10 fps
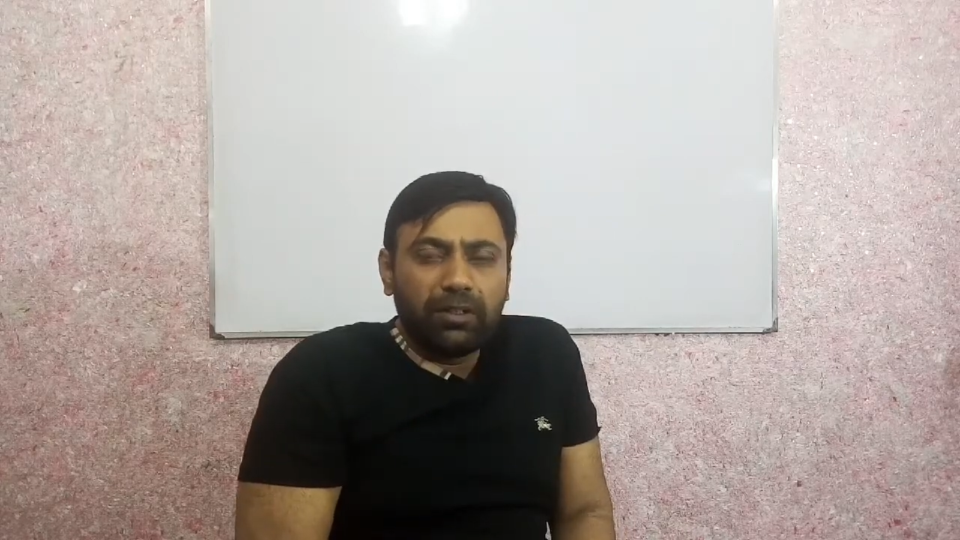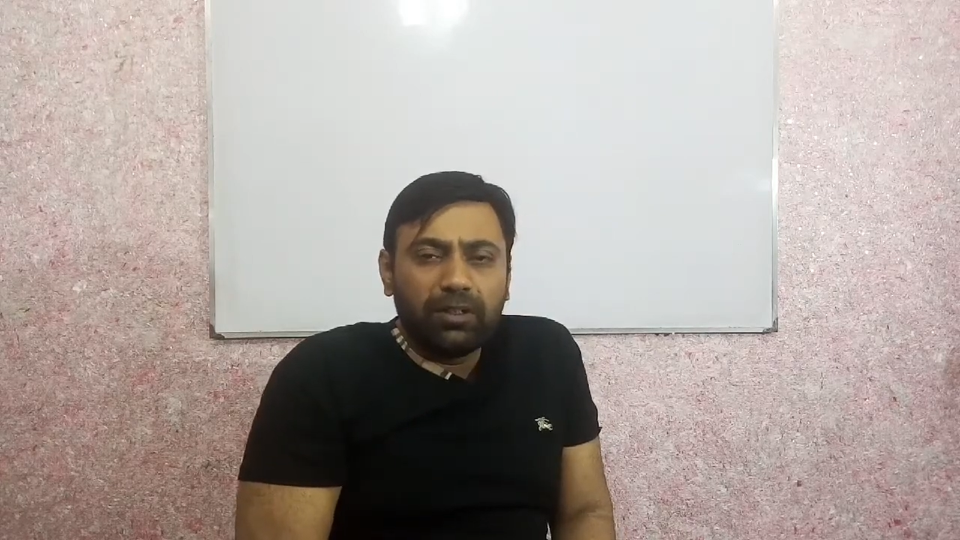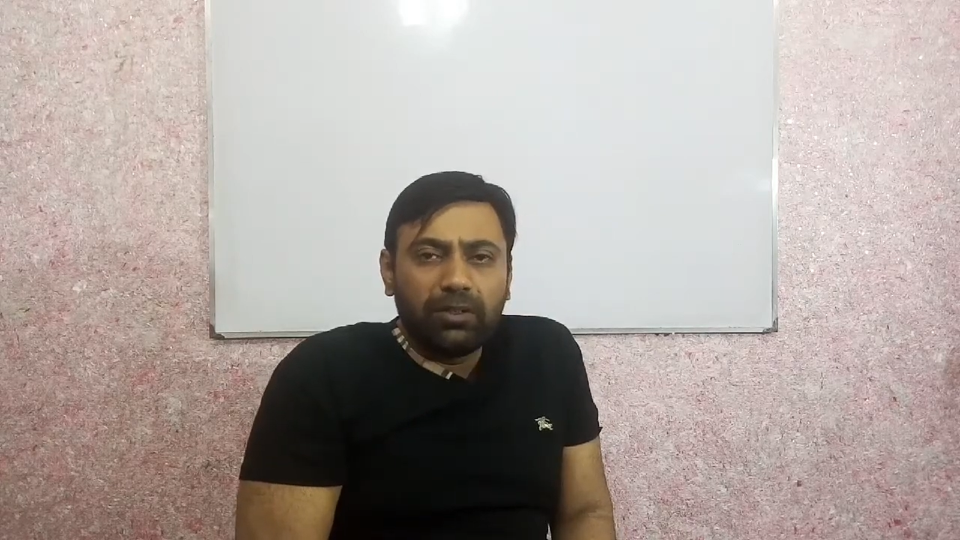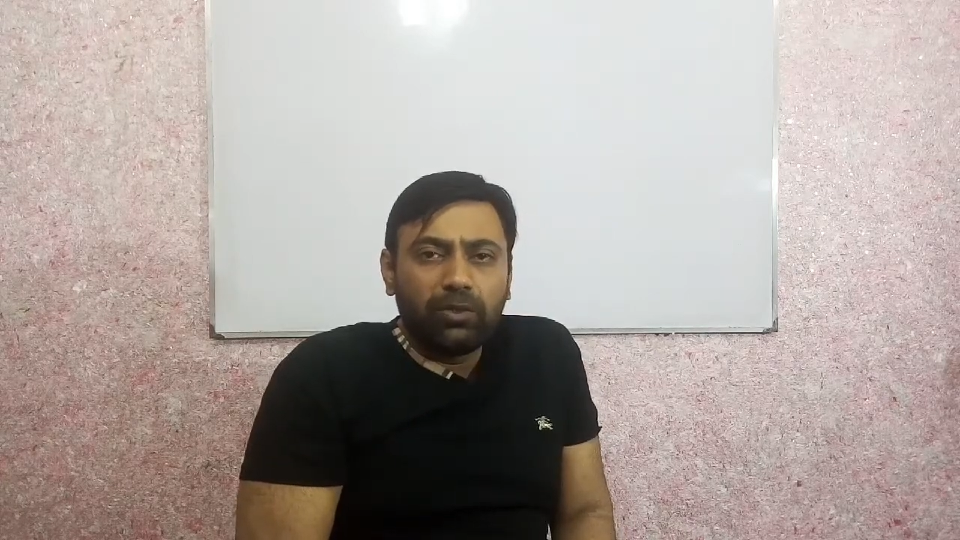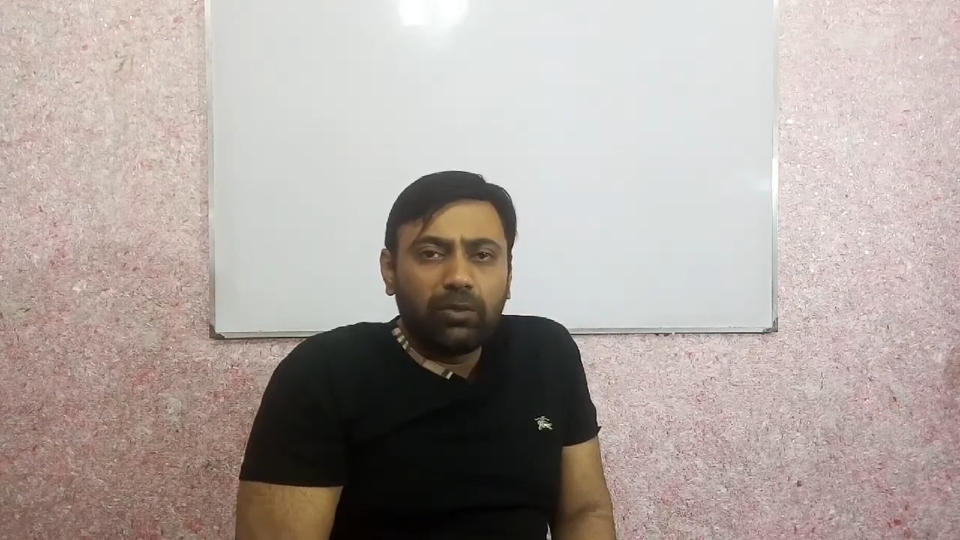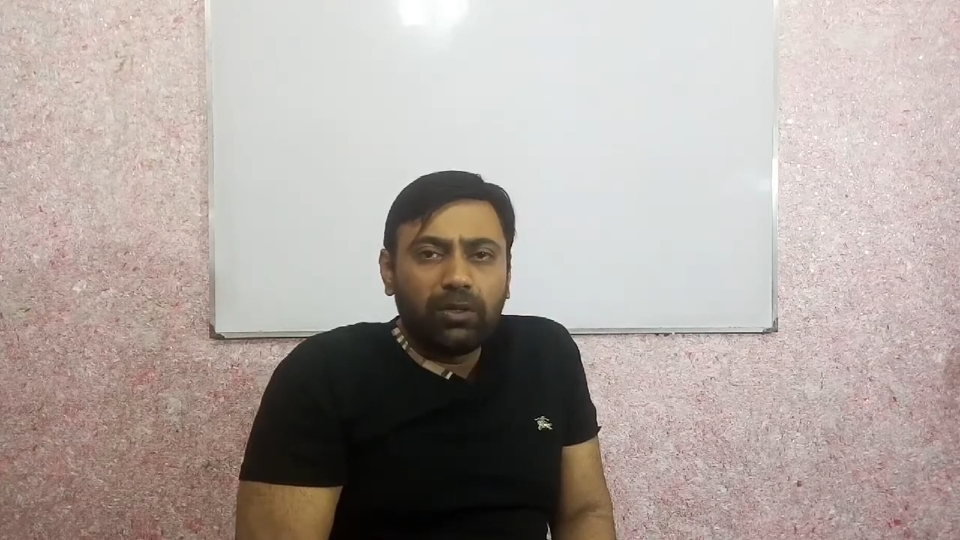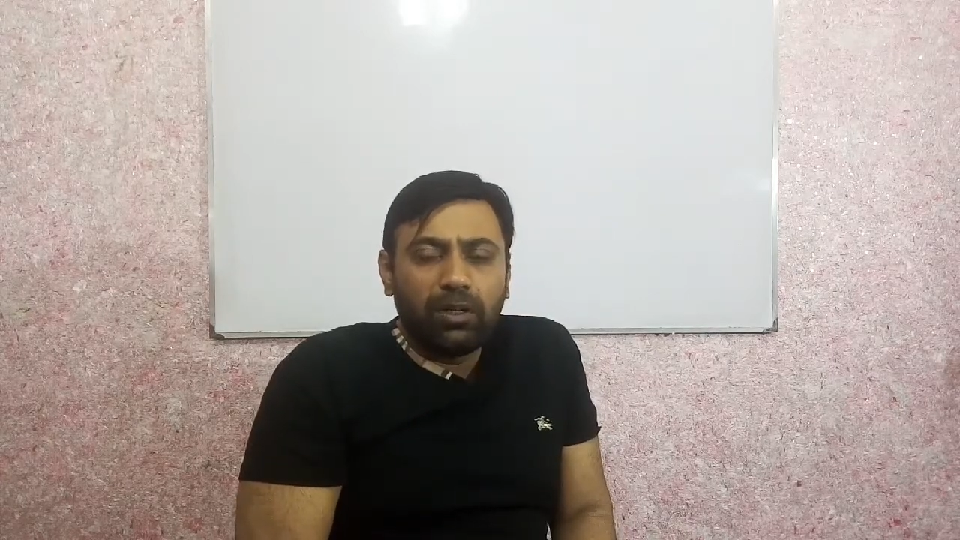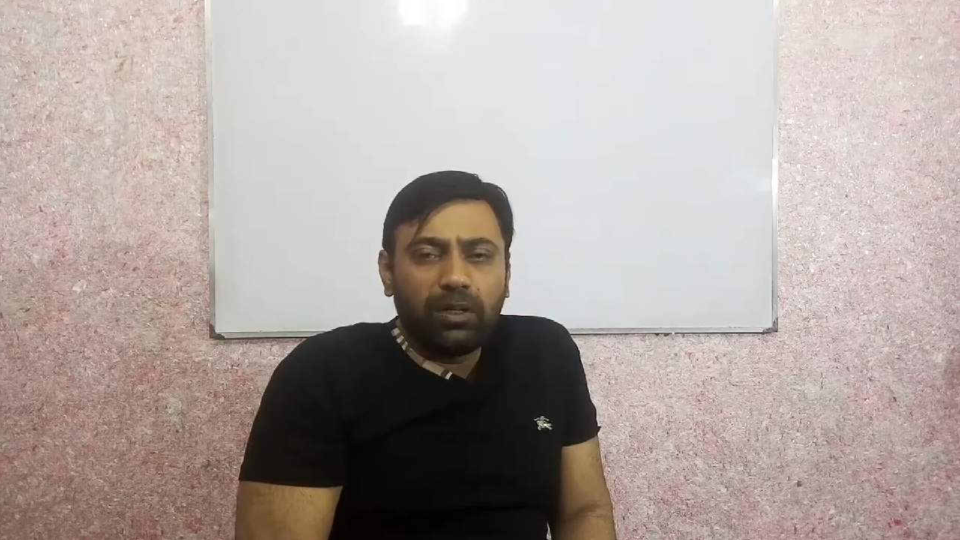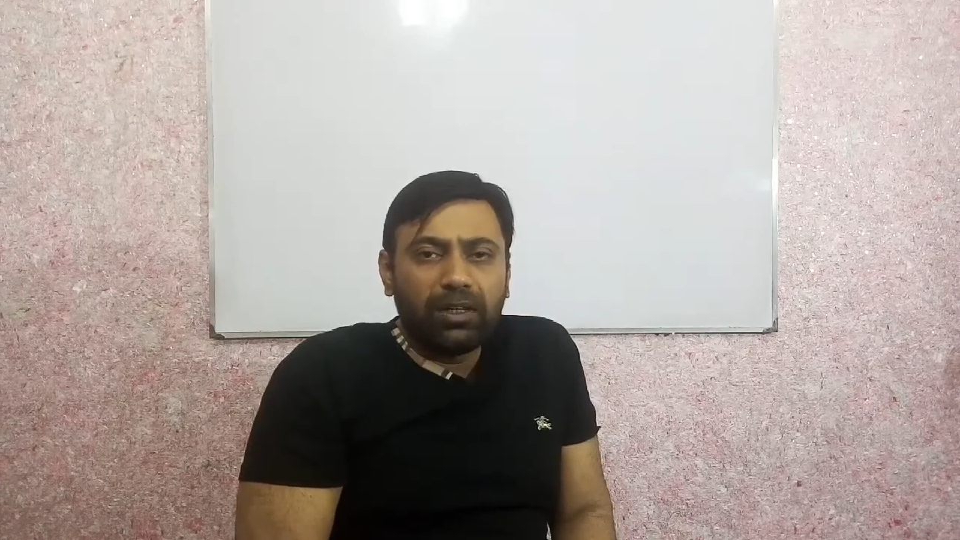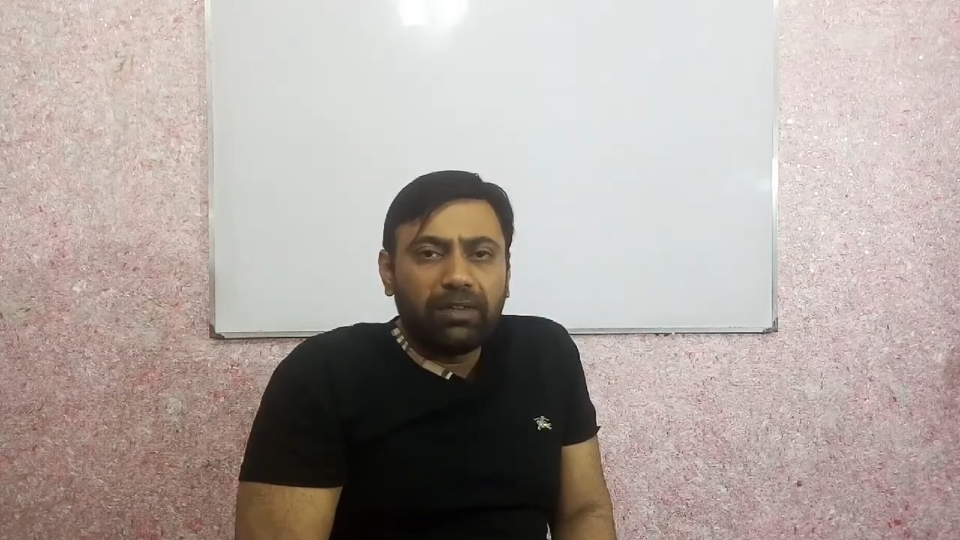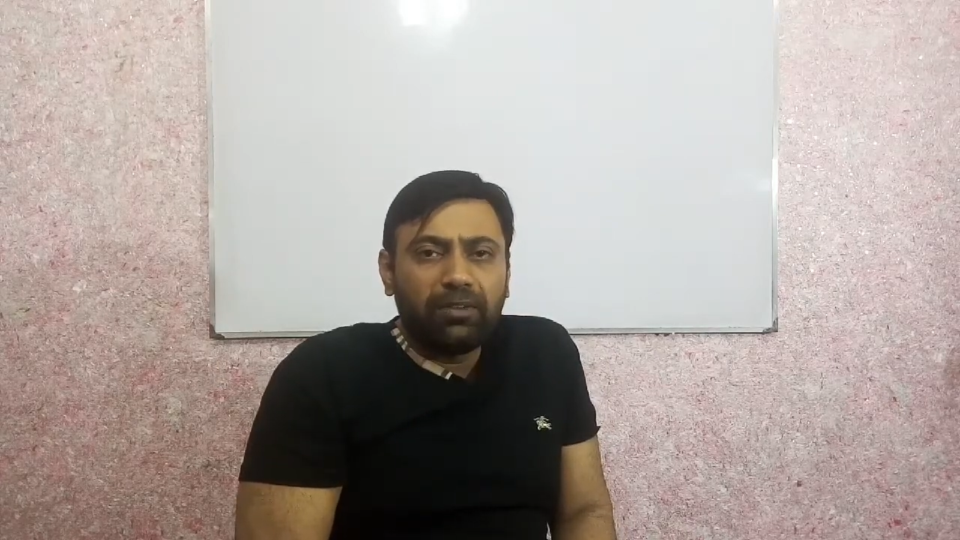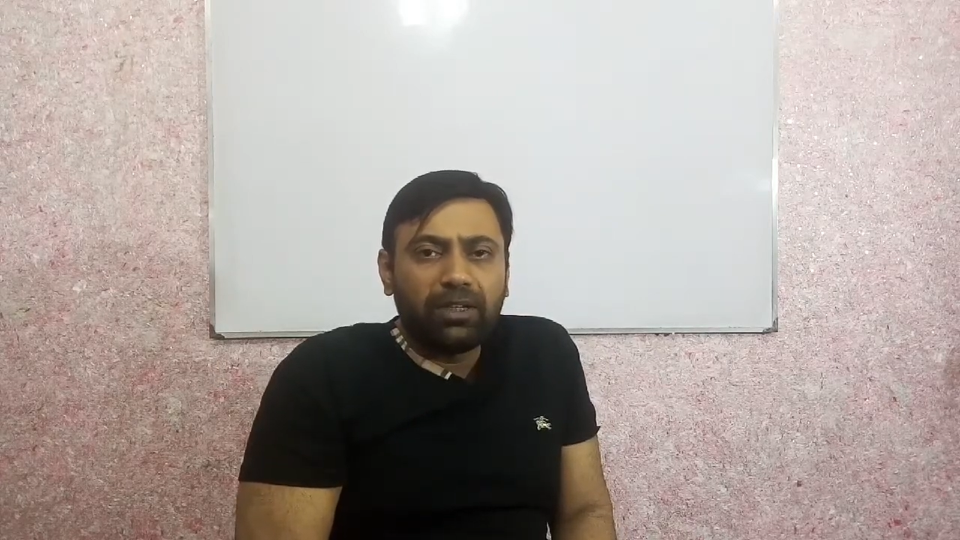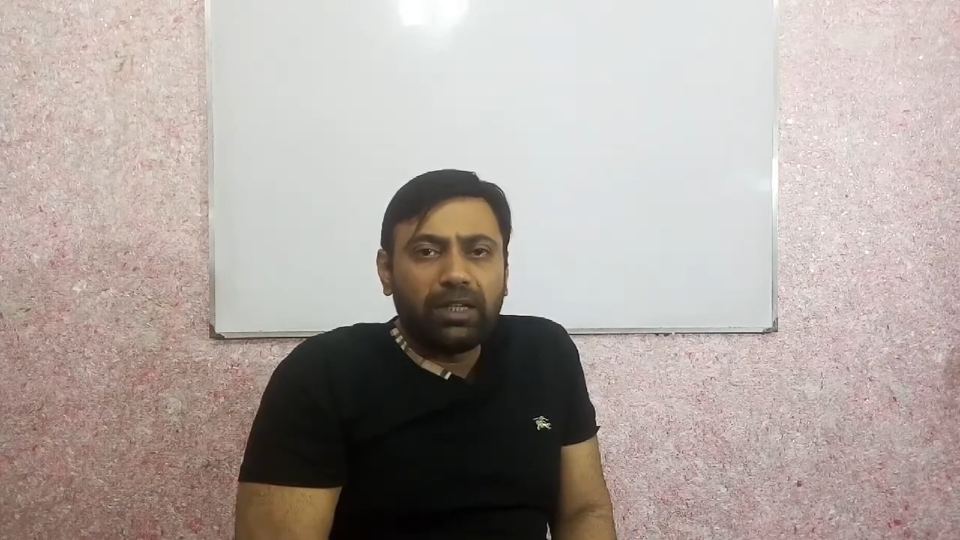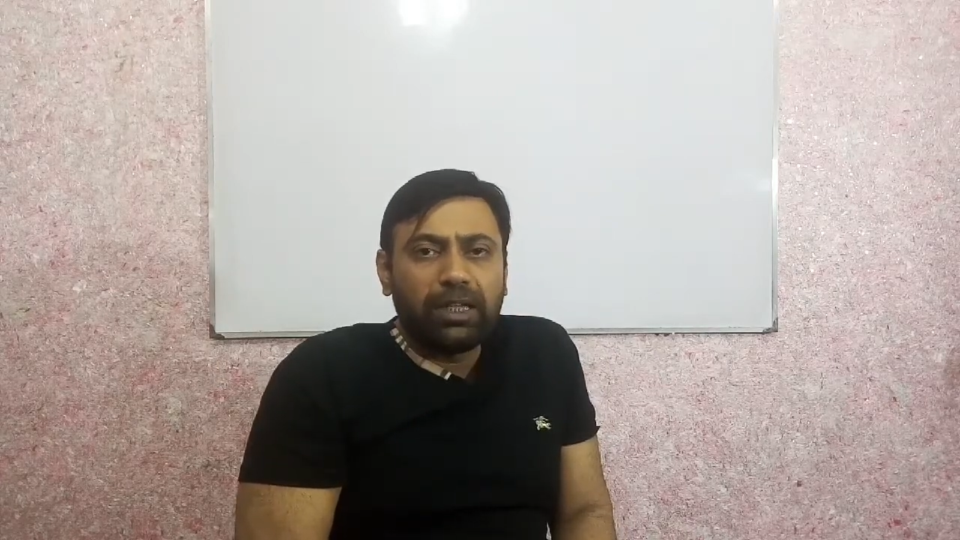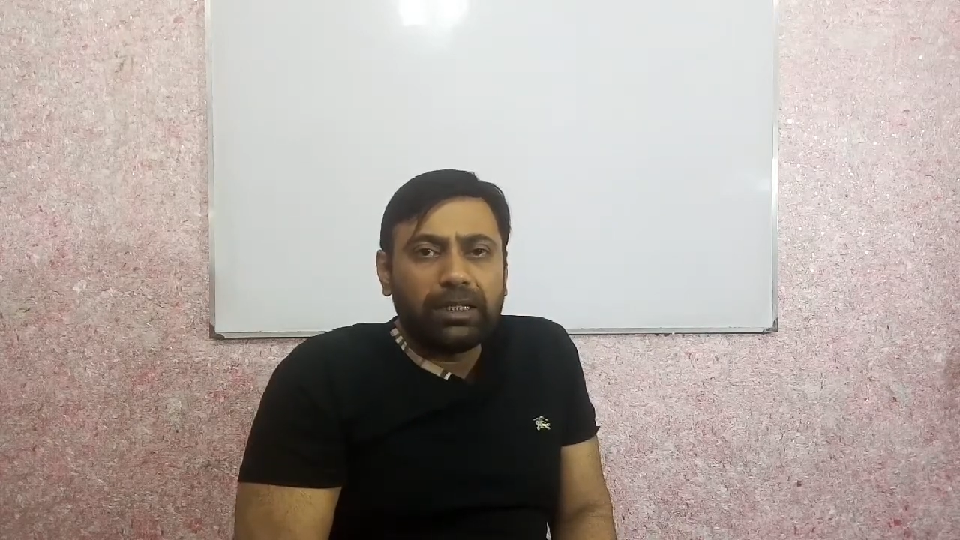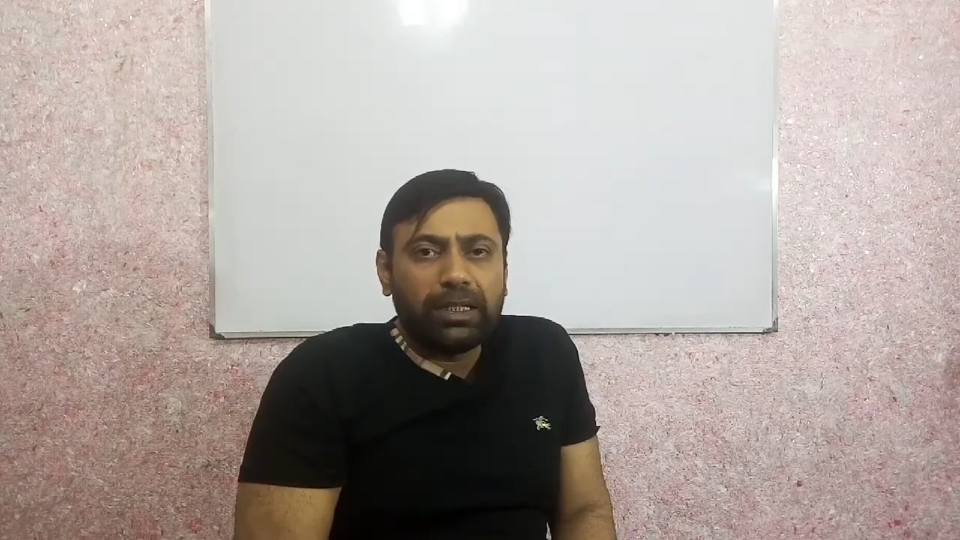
you are giving an